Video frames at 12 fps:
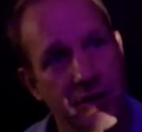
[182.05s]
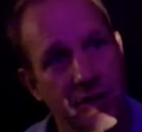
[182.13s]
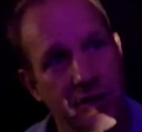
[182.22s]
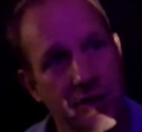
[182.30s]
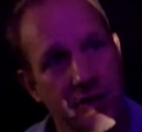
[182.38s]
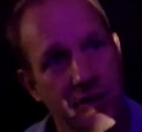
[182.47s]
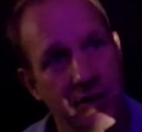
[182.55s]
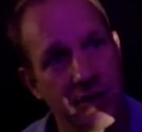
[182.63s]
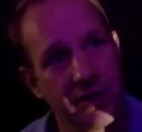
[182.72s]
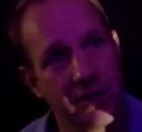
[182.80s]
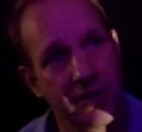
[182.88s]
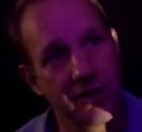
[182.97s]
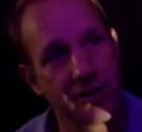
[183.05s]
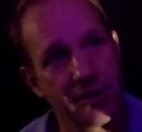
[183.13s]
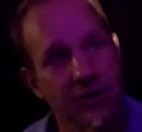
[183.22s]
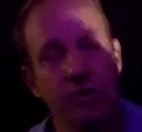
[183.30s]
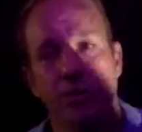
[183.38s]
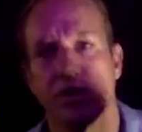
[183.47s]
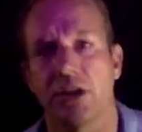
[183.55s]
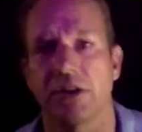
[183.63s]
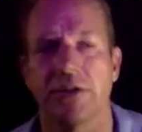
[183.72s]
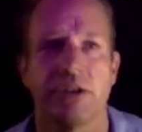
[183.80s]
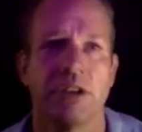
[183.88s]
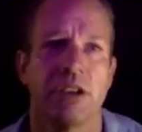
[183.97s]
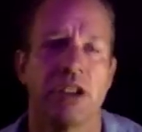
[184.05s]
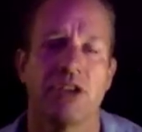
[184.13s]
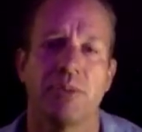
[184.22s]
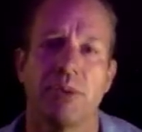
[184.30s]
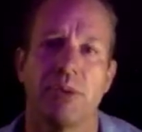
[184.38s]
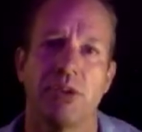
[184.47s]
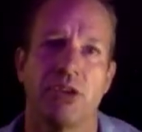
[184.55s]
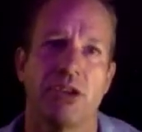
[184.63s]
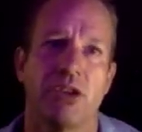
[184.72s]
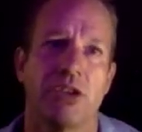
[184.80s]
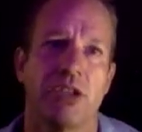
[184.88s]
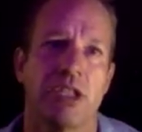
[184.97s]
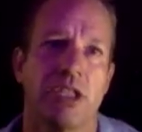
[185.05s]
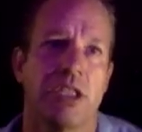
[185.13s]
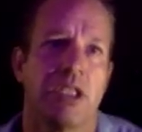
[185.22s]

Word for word: touchy-feely things, they're also curved as opposed to straight.